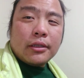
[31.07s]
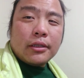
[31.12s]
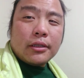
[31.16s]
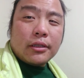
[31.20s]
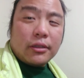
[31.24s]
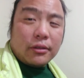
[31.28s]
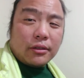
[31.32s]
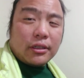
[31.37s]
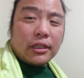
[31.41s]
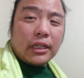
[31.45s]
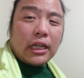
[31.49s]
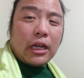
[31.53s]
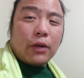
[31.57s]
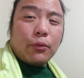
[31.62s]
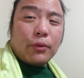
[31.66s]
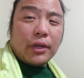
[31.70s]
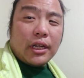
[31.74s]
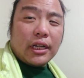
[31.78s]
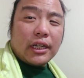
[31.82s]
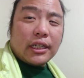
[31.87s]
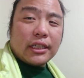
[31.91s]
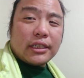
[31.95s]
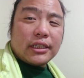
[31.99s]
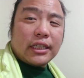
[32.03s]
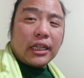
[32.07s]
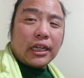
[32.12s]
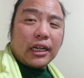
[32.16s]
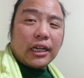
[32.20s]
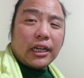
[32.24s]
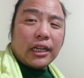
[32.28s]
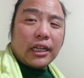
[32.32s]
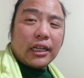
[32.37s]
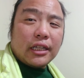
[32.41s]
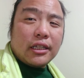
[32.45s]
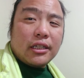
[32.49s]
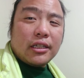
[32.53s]
So tonight we're gonna
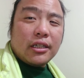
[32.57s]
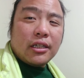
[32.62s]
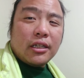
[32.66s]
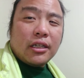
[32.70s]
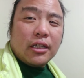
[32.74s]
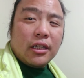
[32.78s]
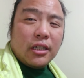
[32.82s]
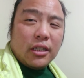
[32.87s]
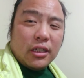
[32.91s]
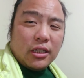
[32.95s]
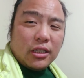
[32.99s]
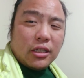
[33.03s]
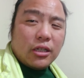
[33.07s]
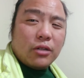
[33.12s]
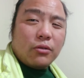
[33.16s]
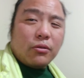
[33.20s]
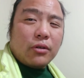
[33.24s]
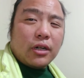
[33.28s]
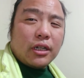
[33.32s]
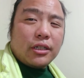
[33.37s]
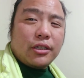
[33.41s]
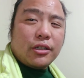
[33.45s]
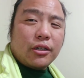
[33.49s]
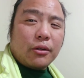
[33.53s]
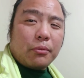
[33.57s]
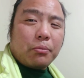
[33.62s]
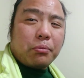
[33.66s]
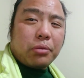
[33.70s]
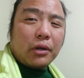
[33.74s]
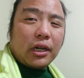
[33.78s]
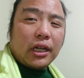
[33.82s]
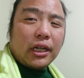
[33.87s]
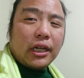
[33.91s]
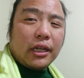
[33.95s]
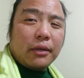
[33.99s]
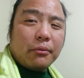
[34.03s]
settle it. You want your
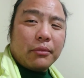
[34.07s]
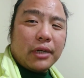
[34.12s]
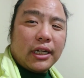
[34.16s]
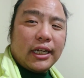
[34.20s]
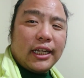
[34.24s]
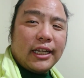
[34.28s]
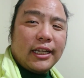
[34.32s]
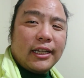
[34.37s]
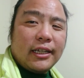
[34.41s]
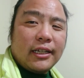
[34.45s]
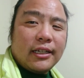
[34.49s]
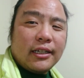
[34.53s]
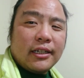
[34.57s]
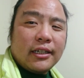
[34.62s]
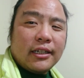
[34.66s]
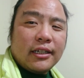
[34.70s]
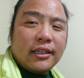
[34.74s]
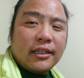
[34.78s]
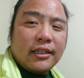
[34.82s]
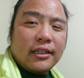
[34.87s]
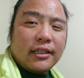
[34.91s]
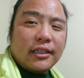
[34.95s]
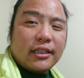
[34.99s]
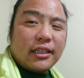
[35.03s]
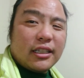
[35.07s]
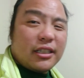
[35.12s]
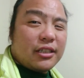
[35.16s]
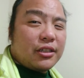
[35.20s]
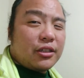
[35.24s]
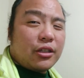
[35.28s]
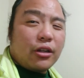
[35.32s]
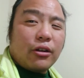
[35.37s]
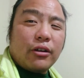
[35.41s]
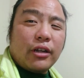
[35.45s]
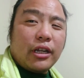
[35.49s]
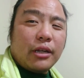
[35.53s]
bloody money, this
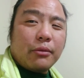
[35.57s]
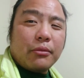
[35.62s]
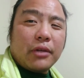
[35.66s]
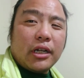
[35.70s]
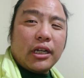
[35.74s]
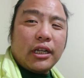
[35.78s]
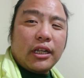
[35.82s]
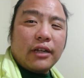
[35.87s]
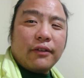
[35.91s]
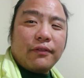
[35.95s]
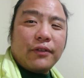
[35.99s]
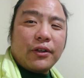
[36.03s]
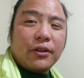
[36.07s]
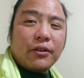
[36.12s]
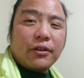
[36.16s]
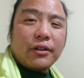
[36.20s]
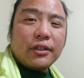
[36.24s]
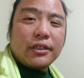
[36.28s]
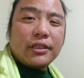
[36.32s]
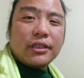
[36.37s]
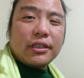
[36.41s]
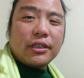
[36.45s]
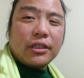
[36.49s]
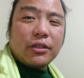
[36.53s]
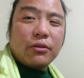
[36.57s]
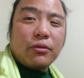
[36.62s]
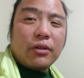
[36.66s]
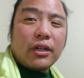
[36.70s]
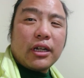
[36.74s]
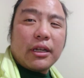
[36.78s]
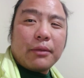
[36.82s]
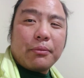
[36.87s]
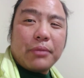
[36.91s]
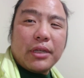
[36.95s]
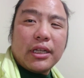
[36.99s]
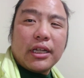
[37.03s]
dirty money of yours? You
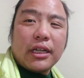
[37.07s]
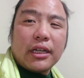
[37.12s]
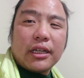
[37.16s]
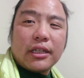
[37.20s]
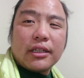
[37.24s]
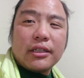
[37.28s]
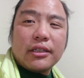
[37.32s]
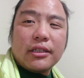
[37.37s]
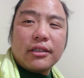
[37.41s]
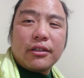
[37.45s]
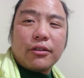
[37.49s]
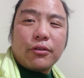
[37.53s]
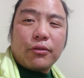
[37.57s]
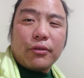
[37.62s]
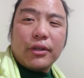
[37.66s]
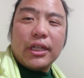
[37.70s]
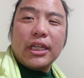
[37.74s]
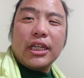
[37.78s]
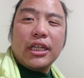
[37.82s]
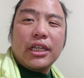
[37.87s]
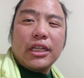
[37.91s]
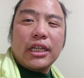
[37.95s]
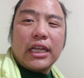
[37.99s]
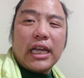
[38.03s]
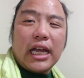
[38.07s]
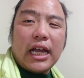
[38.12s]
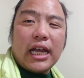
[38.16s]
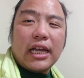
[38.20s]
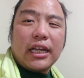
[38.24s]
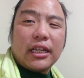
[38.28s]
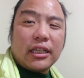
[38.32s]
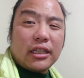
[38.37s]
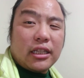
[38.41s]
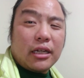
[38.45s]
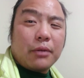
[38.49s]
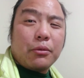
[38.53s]
wanna be a greedy guy
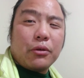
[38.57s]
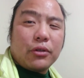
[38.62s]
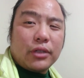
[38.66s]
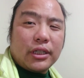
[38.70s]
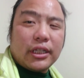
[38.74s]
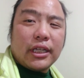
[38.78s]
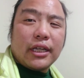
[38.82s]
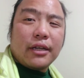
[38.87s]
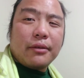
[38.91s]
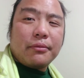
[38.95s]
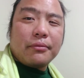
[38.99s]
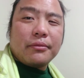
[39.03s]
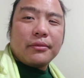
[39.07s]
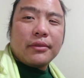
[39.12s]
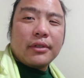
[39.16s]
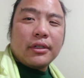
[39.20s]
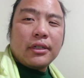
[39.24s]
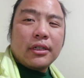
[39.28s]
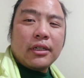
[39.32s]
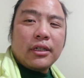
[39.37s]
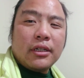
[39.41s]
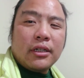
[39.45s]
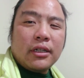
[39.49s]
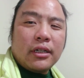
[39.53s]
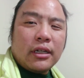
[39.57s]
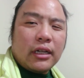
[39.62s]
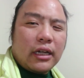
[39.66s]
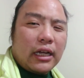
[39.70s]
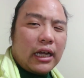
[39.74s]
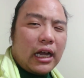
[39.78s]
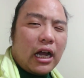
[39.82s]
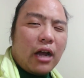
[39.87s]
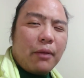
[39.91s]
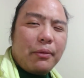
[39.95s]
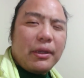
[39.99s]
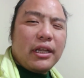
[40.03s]
and double dip?
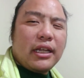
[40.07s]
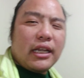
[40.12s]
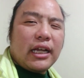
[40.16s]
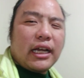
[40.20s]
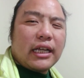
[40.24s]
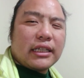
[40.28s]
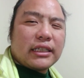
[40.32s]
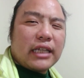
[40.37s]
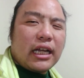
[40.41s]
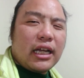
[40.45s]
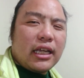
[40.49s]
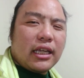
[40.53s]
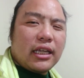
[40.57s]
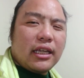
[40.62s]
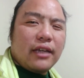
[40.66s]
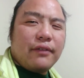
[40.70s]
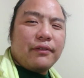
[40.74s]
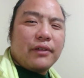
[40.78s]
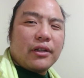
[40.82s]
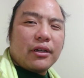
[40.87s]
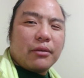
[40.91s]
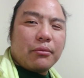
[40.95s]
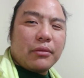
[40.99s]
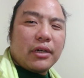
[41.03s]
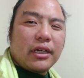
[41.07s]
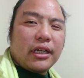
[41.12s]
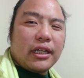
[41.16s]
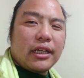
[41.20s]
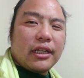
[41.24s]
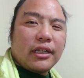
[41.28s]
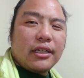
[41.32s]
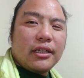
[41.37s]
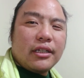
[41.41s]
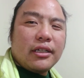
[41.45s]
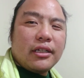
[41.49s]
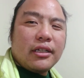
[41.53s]
I'll be nice, I'll give you the
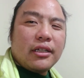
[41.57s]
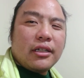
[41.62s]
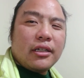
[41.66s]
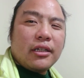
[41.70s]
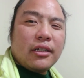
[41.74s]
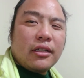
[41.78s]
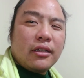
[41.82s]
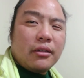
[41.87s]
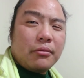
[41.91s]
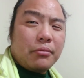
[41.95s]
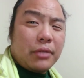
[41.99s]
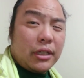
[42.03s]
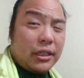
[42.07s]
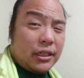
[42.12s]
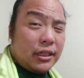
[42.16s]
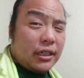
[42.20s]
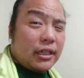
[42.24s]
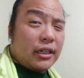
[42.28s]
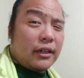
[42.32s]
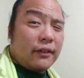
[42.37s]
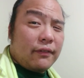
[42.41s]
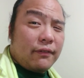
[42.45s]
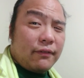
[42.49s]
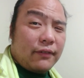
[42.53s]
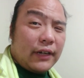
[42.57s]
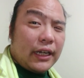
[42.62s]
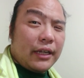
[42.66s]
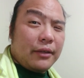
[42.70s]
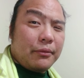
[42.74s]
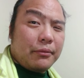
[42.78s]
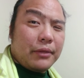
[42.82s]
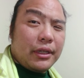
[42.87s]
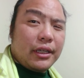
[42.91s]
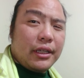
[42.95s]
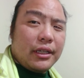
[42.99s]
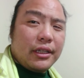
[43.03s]
money. But you're gonna
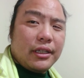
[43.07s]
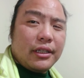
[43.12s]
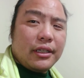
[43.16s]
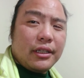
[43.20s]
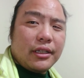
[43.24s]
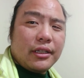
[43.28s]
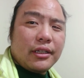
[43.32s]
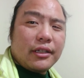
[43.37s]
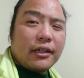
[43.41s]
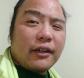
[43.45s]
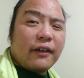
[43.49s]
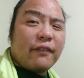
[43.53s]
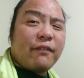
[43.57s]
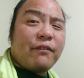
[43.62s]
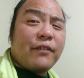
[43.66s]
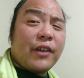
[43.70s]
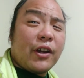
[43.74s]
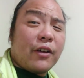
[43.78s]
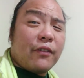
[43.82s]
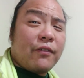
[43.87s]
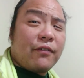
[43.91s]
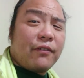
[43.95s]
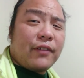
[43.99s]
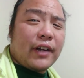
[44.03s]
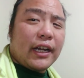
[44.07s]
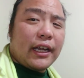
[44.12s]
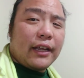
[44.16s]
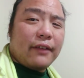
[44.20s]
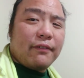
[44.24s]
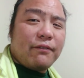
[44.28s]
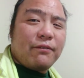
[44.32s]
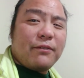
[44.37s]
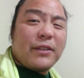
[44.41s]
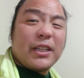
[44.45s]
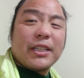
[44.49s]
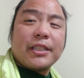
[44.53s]
fight me. A fair
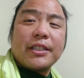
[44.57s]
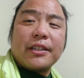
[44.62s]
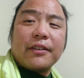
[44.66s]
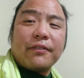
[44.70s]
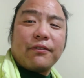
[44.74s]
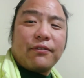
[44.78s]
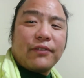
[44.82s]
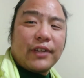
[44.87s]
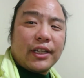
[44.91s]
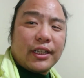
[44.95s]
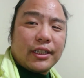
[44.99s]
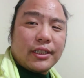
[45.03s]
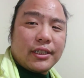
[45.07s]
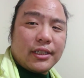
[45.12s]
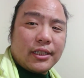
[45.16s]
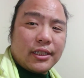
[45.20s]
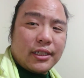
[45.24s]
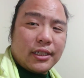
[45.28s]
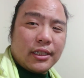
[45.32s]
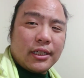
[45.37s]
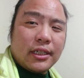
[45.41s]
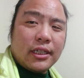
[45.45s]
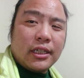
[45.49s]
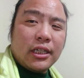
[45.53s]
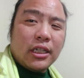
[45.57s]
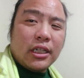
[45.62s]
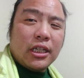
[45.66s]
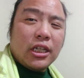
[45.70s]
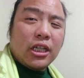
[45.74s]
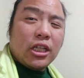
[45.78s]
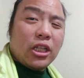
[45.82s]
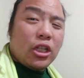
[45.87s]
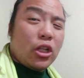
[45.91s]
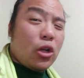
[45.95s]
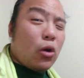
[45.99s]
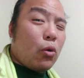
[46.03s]
fight, fist to fist.
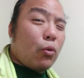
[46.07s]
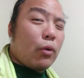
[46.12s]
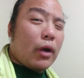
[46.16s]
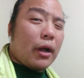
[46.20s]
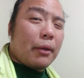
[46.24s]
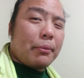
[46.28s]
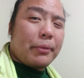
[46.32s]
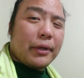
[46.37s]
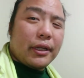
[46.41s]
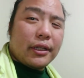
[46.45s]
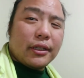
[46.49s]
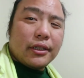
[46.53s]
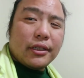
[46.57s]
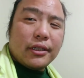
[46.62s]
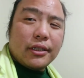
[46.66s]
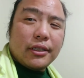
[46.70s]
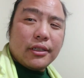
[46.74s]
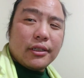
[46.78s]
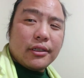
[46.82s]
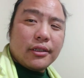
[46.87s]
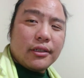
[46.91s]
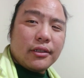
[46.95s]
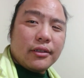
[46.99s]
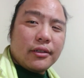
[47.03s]
No weapons.